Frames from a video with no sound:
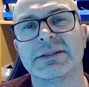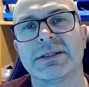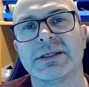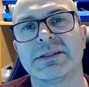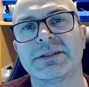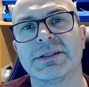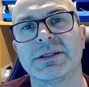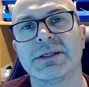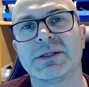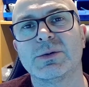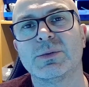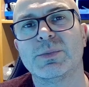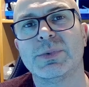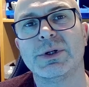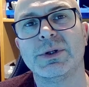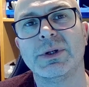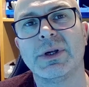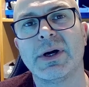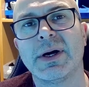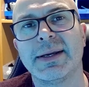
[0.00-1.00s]
a single blue
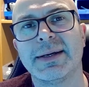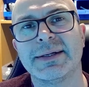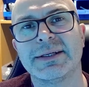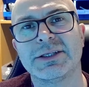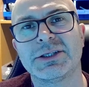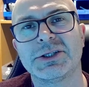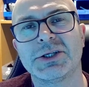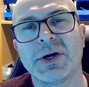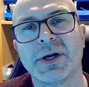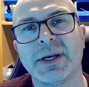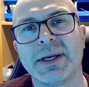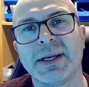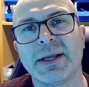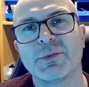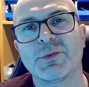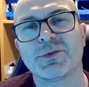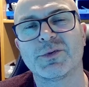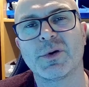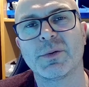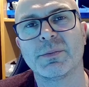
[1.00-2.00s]
light that's shining up
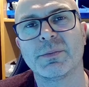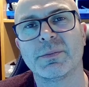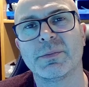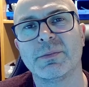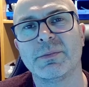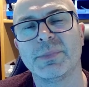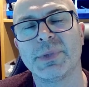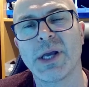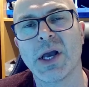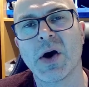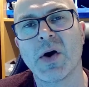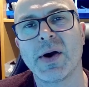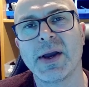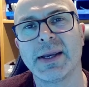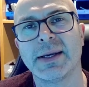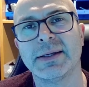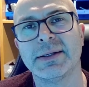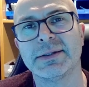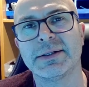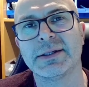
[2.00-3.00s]
from
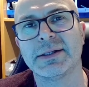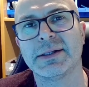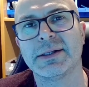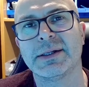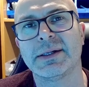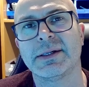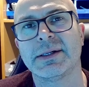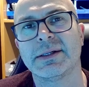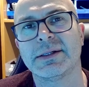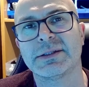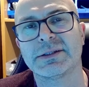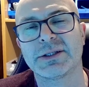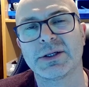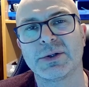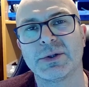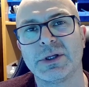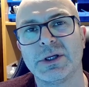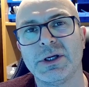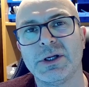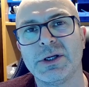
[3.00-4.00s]
behind, so
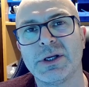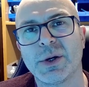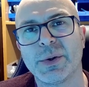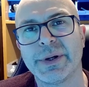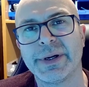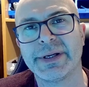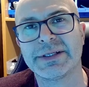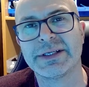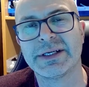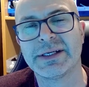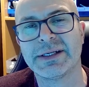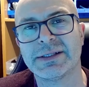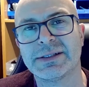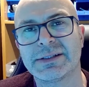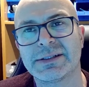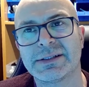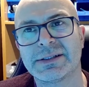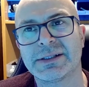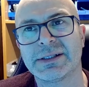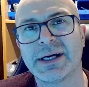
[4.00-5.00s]
that you know it
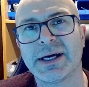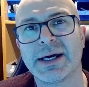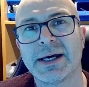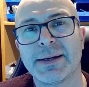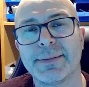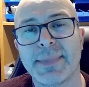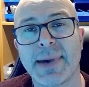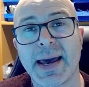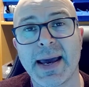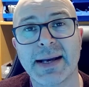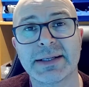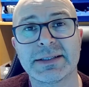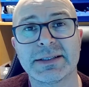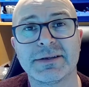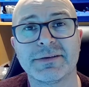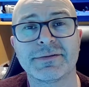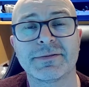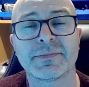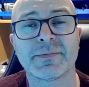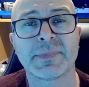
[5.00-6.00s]
is
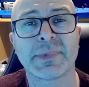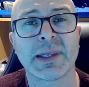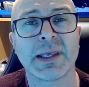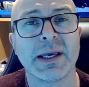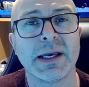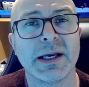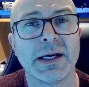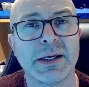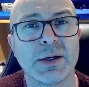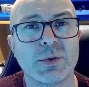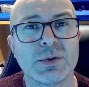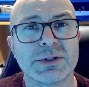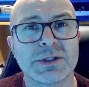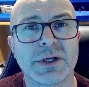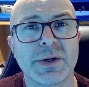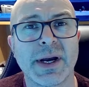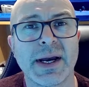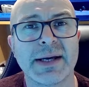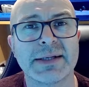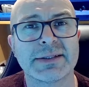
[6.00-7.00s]
active. It also
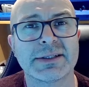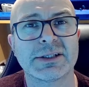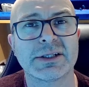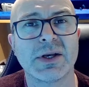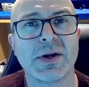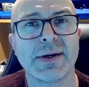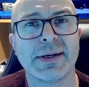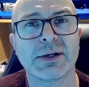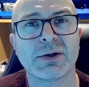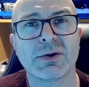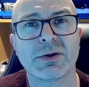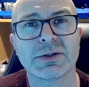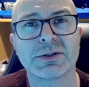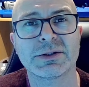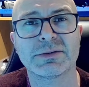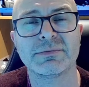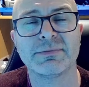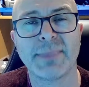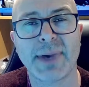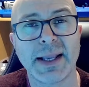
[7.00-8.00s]
has a slide
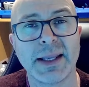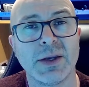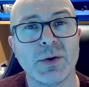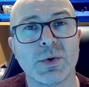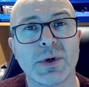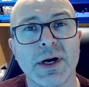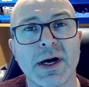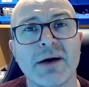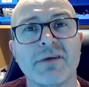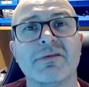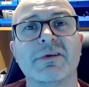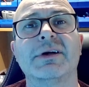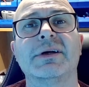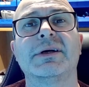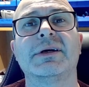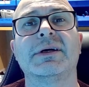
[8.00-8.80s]
across manual cover,